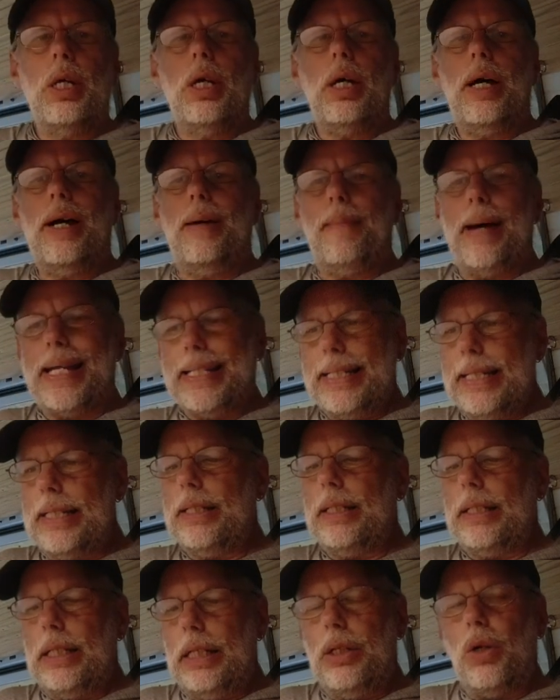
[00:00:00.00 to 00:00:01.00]
I
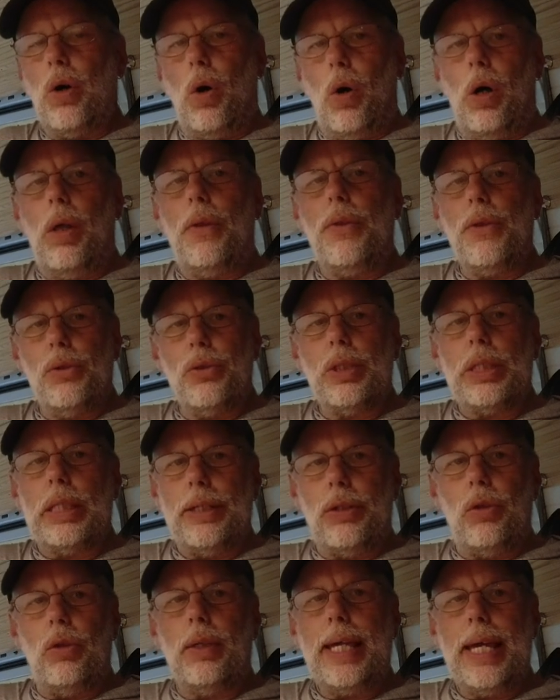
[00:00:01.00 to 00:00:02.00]
didn't need all those
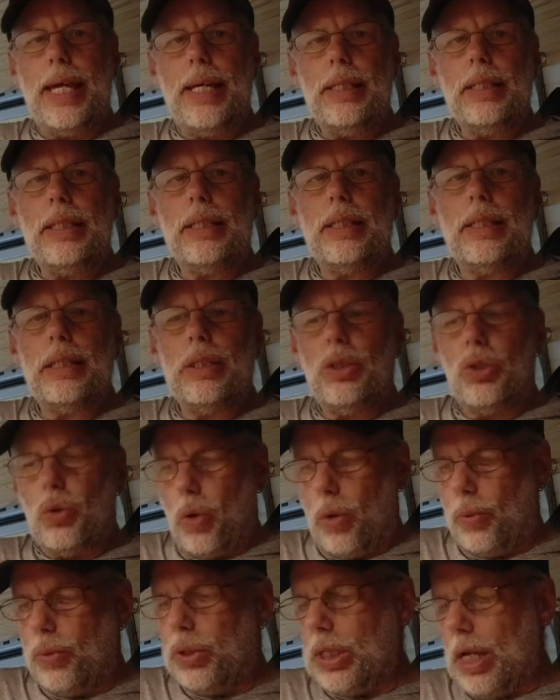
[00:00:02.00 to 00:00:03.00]
little kits, so
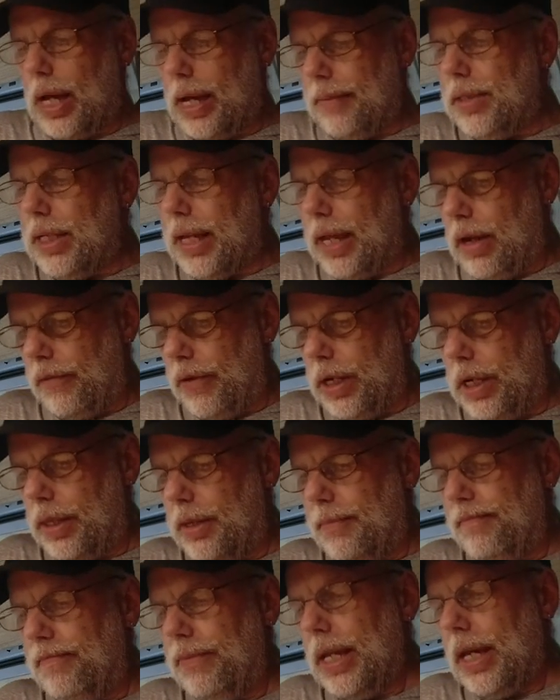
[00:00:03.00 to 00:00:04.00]
it was time to get rid of
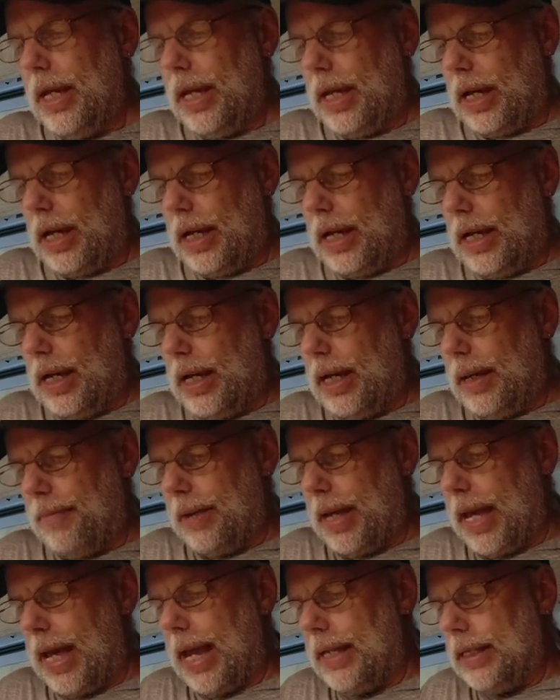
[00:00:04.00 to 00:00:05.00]
them.
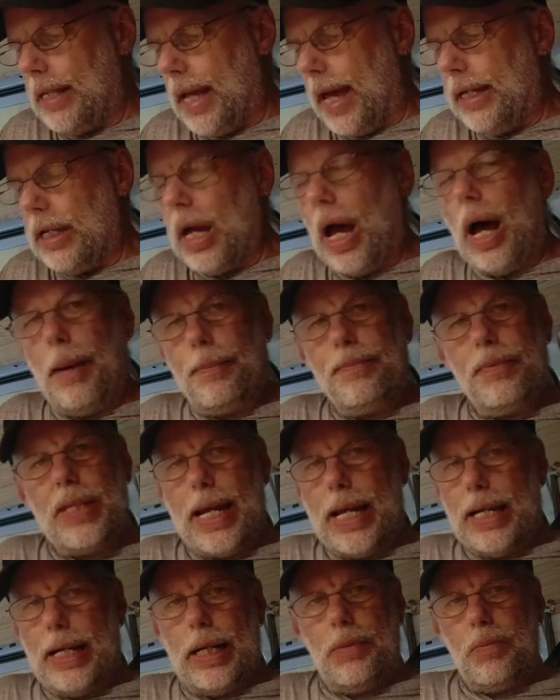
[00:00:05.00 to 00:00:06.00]
And I
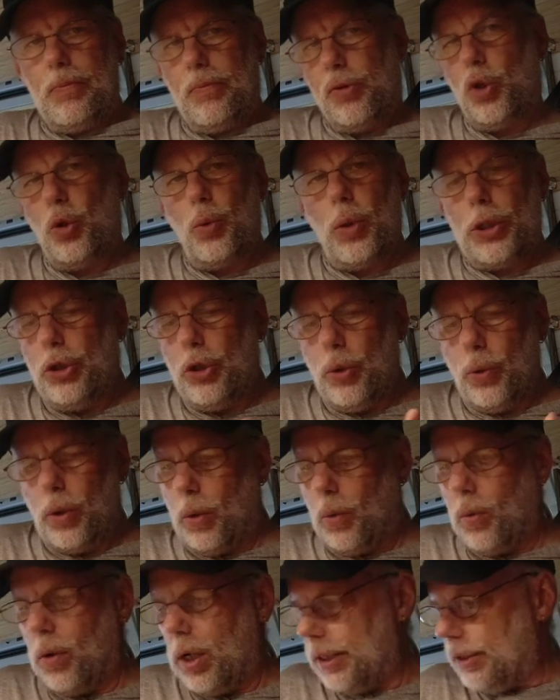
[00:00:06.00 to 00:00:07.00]
updated to a
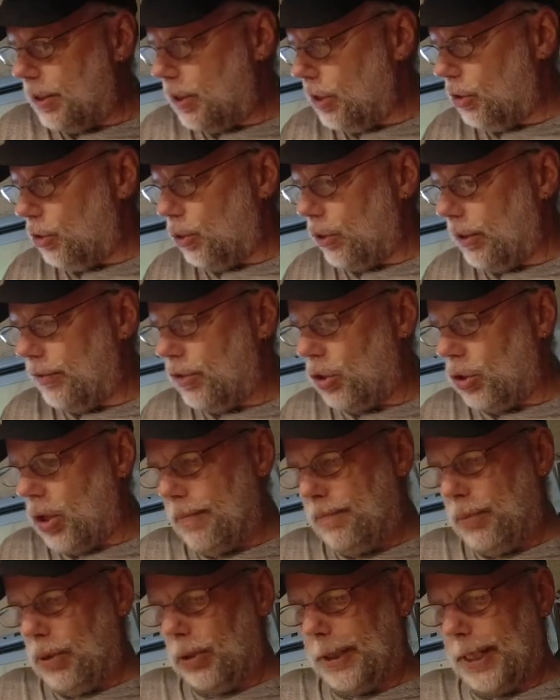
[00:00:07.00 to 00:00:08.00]
newer one to sort of
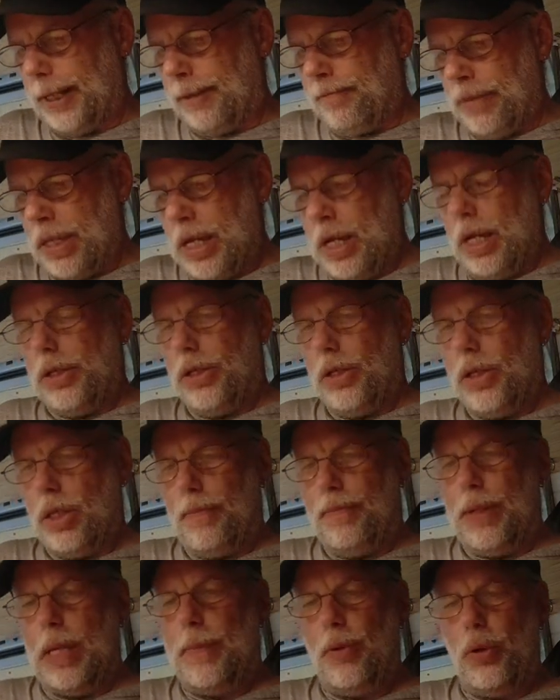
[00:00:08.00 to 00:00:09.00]
start building. To
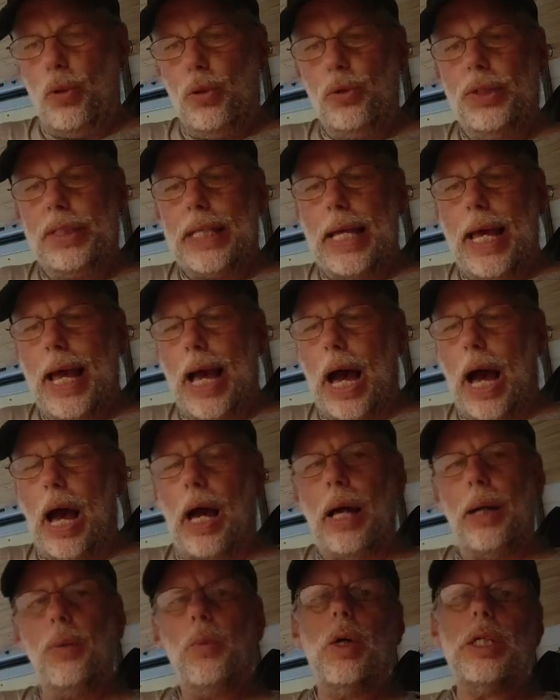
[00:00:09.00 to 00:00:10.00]
the people who say,
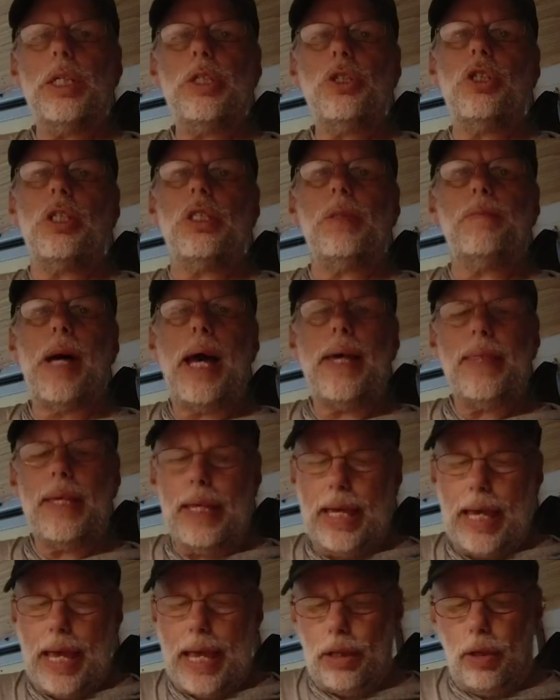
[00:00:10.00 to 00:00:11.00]
I want to just buy the
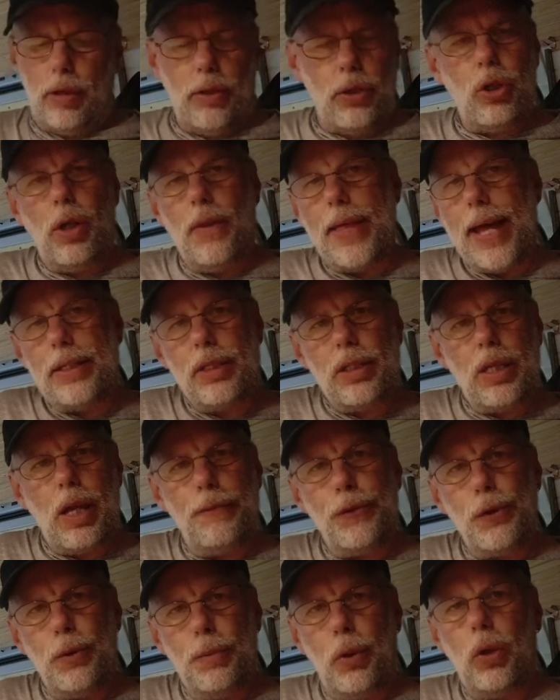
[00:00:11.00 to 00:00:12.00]
kit, look at all that
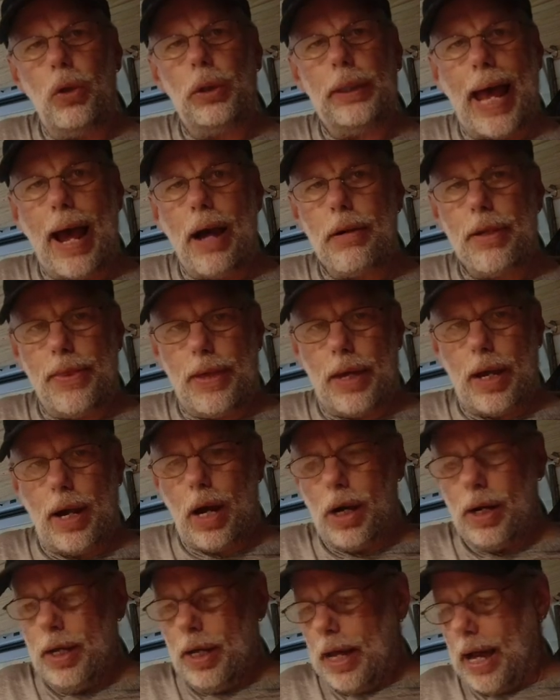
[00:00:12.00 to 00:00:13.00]
stuff you pulled out of
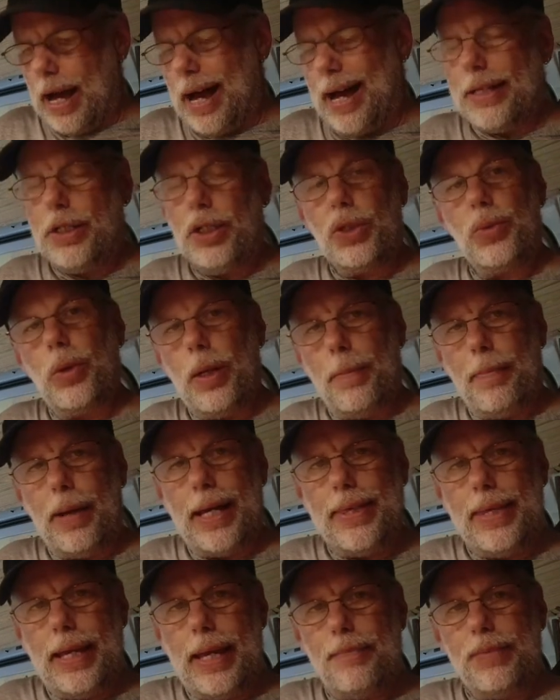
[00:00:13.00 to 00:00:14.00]
there. I just want to
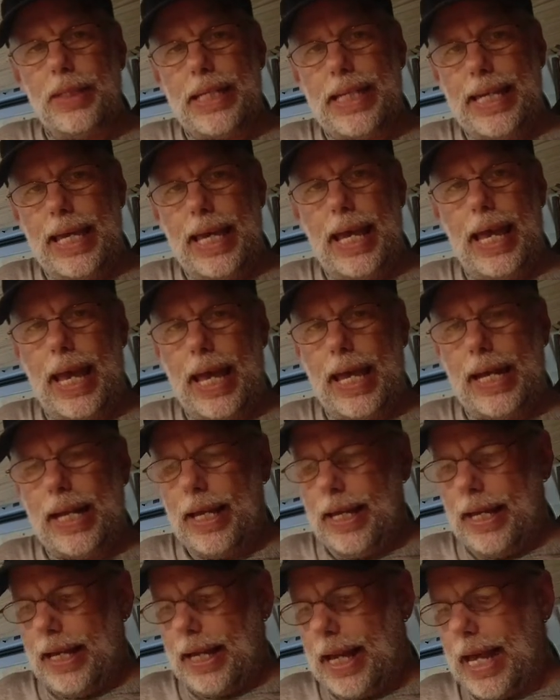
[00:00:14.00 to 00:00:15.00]
buy the empty kit
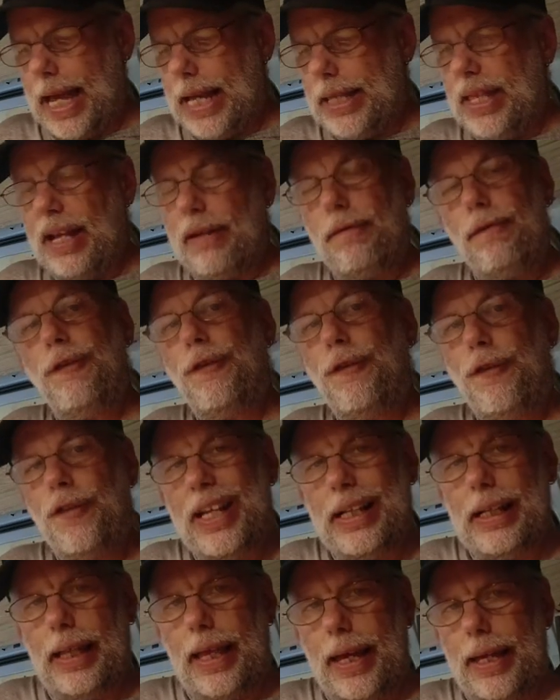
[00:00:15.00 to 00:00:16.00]
and then
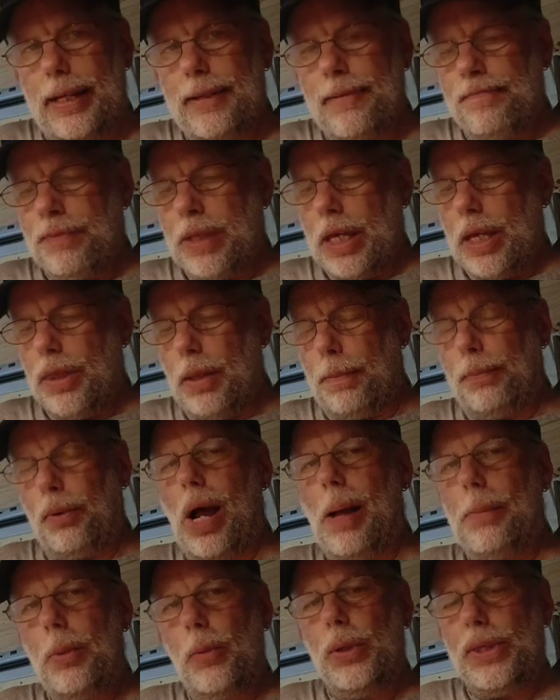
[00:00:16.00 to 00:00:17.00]
fill it. The
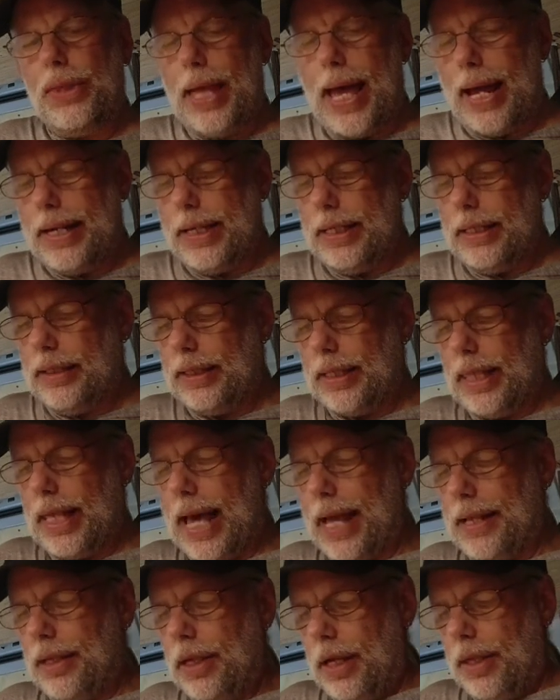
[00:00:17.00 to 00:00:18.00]
problem with that is
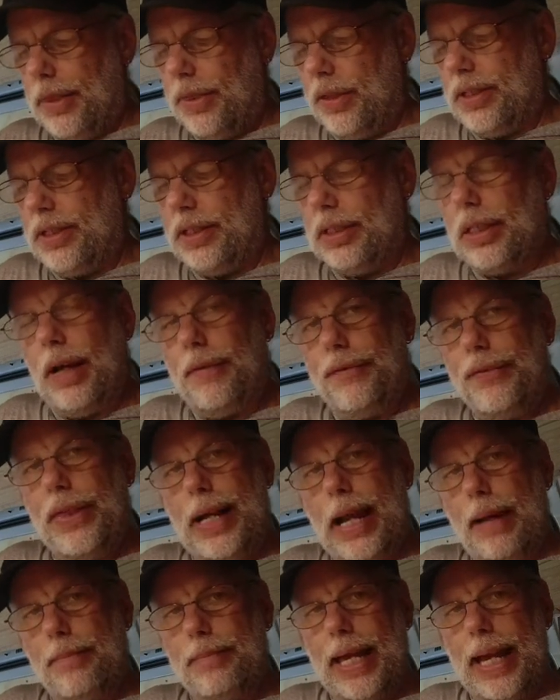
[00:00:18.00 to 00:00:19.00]
that the stuff that
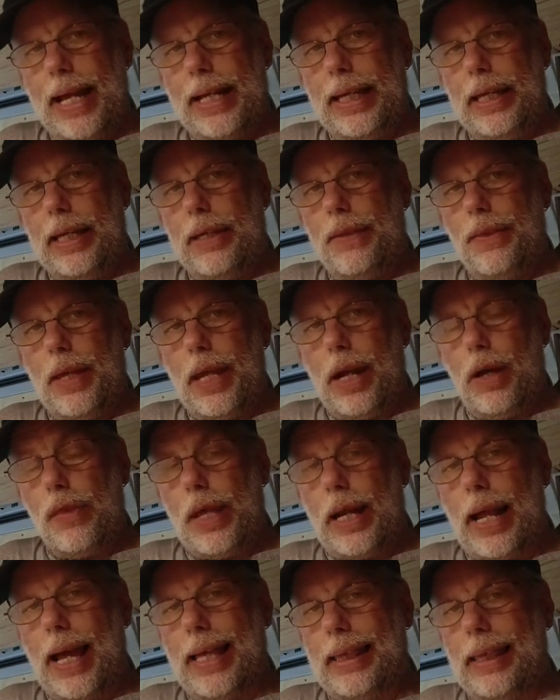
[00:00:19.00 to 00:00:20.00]
I'm getting in there
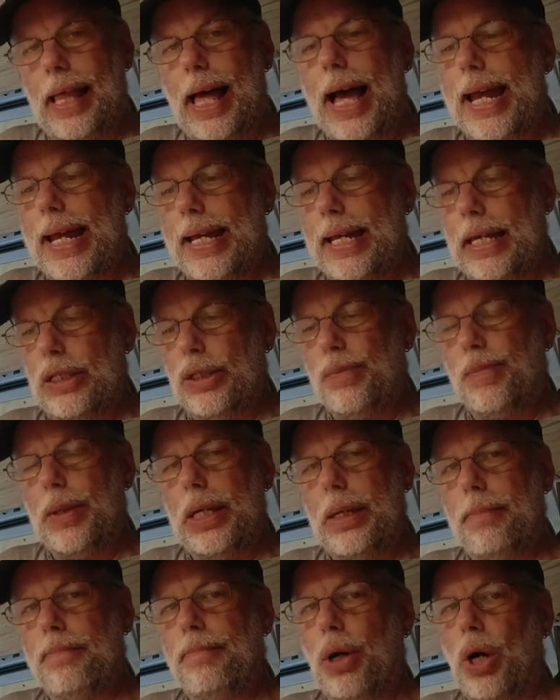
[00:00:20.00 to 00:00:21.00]
that I like is
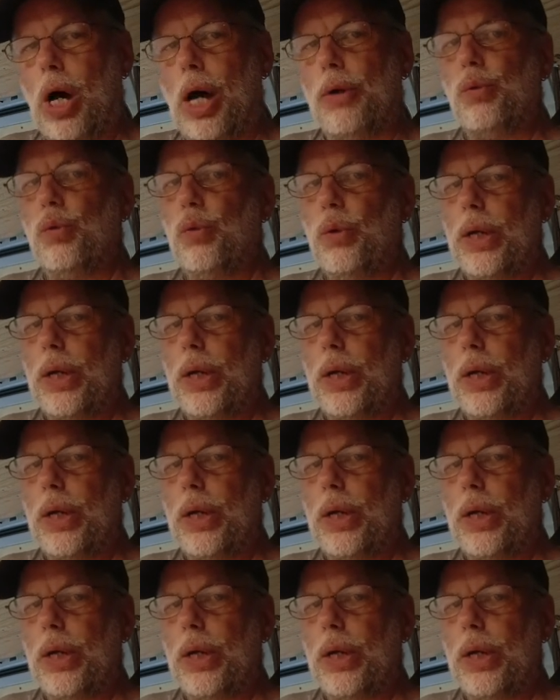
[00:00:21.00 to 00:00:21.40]
being bought